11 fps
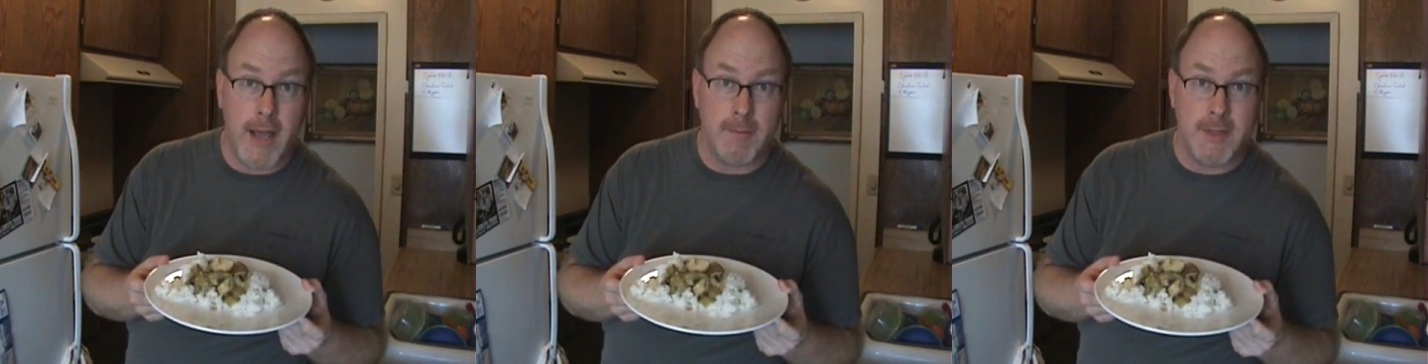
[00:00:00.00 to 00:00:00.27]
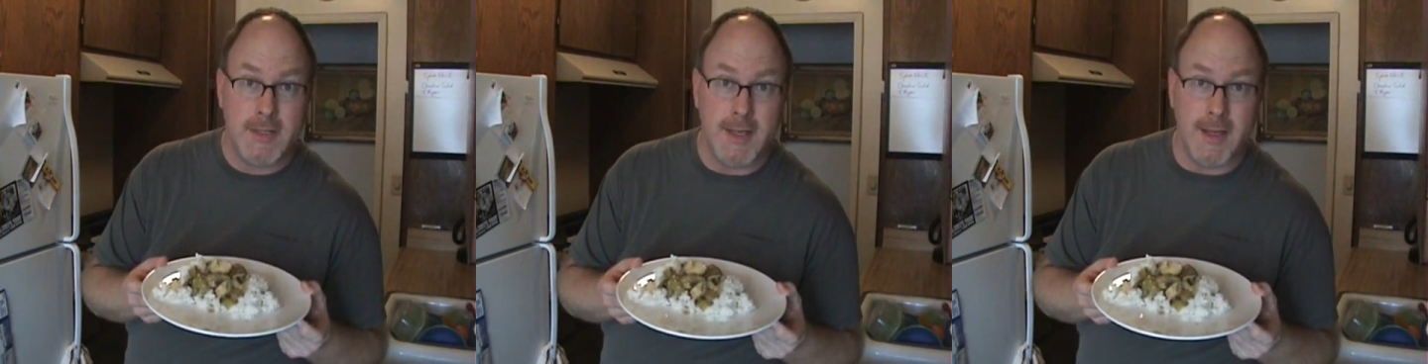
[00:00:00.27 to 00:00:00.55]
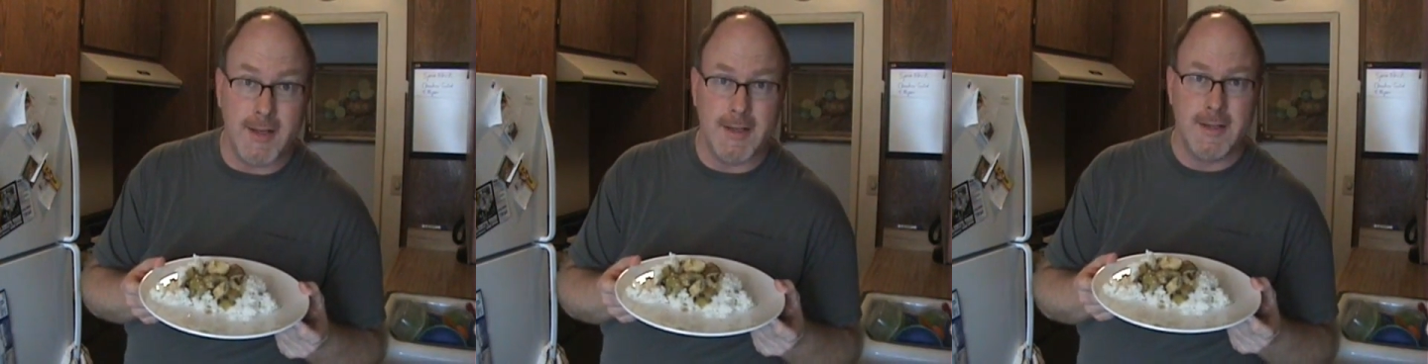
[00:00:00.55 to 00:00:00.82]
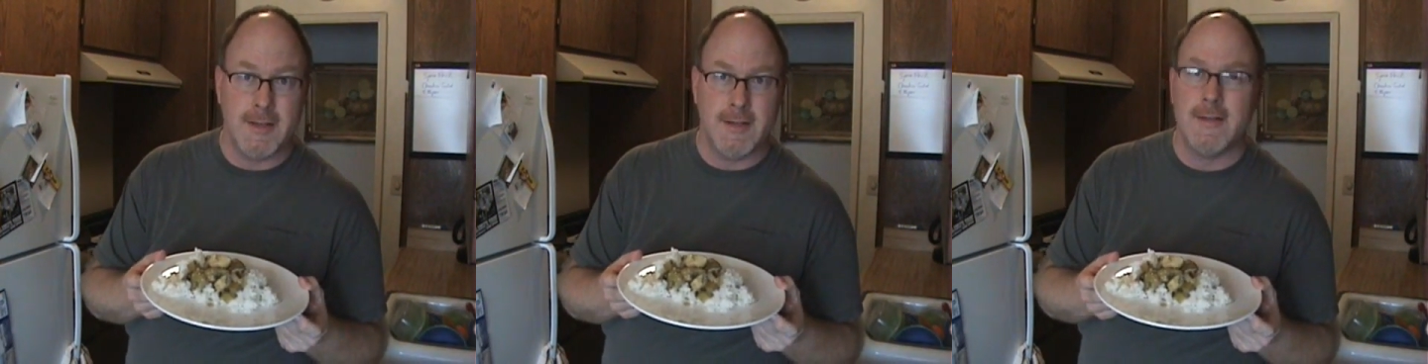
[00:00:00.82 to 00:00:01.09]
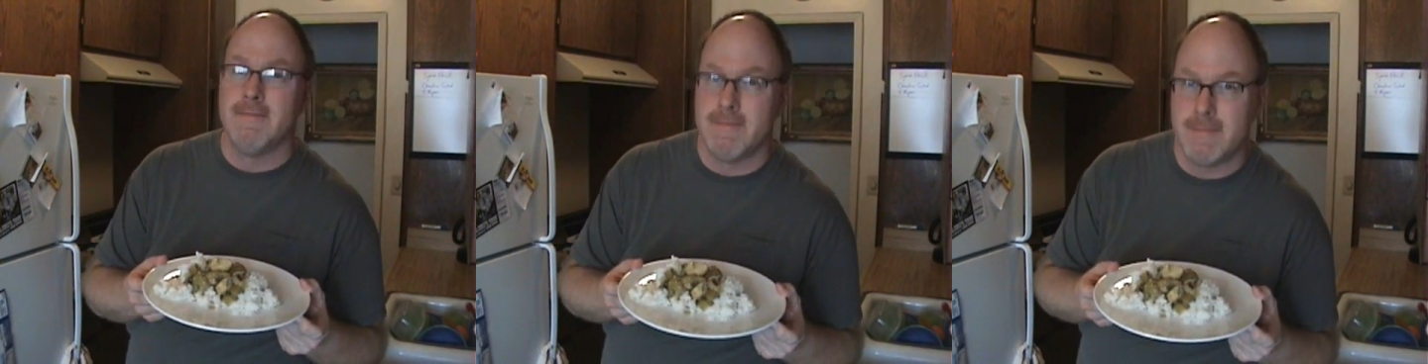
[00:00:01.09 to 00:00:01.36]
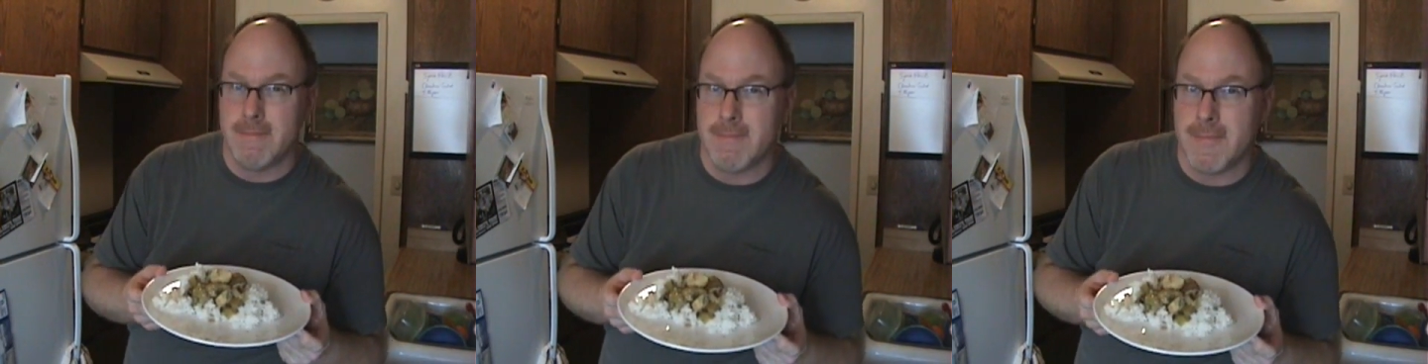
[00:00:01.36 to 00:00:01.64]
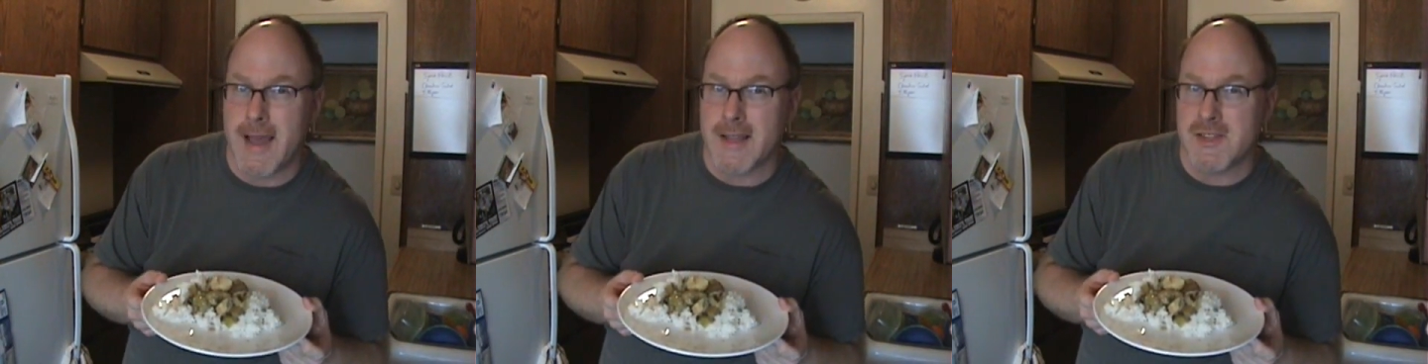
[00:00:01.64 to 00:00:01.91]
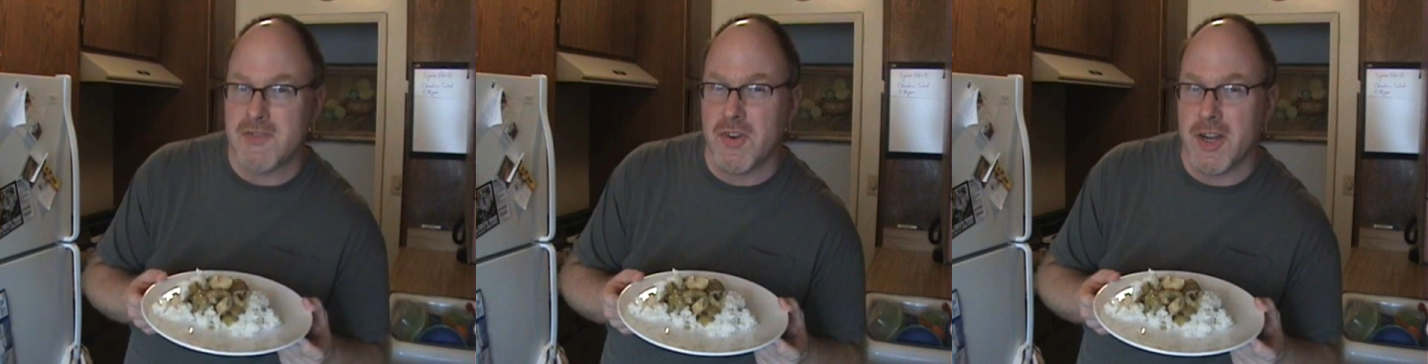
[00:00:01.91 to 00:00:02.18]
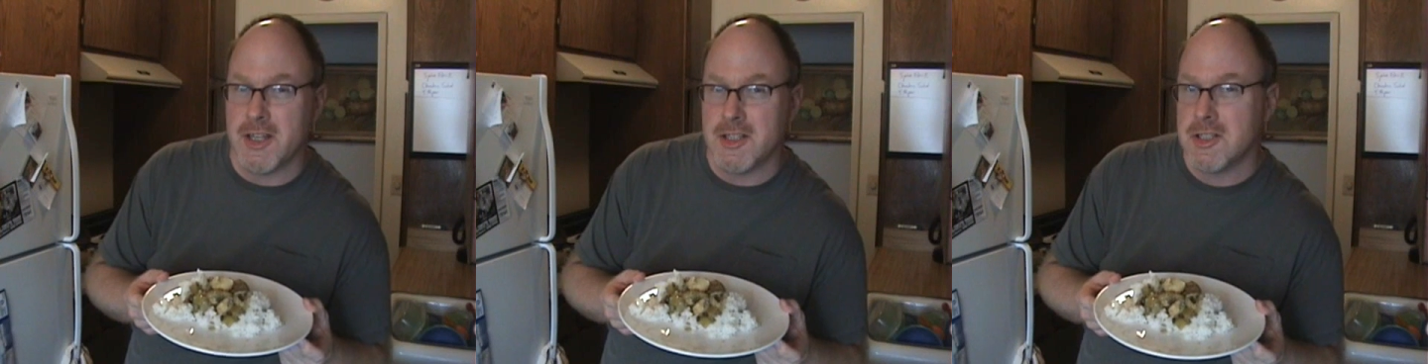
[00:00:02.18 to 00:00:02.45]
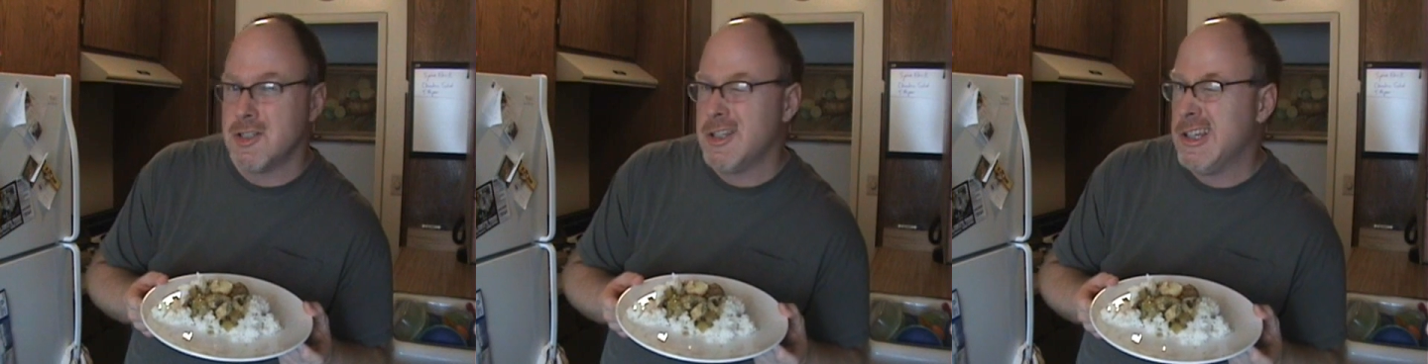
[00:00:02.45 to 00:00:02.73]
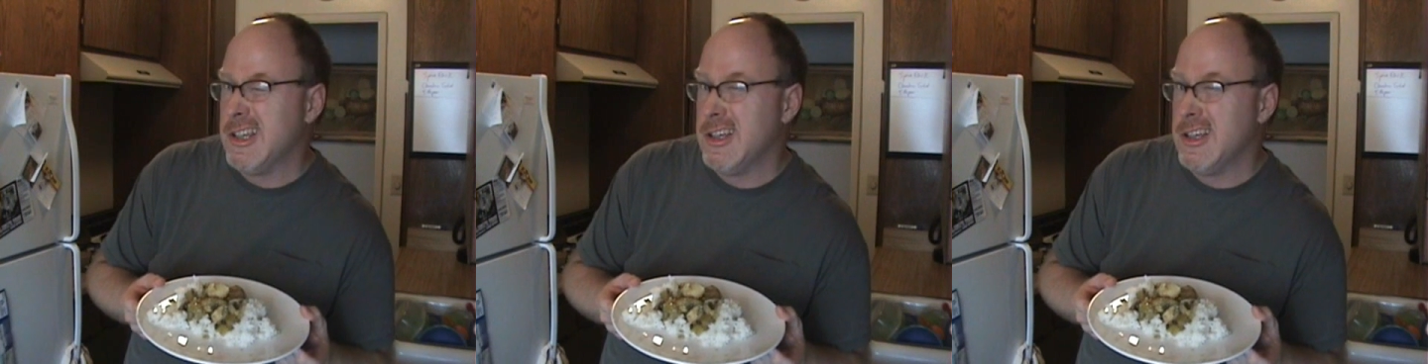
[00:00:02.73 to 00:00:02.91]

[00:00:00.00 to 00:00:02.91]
appetit. That's French.